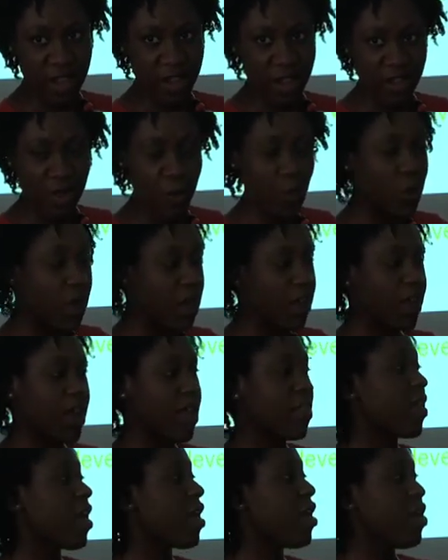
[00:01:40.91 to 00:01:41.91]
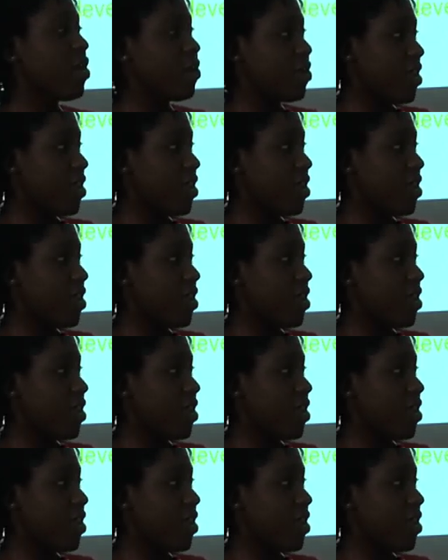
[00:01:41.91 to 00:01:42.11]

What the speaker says: doesn't work like that.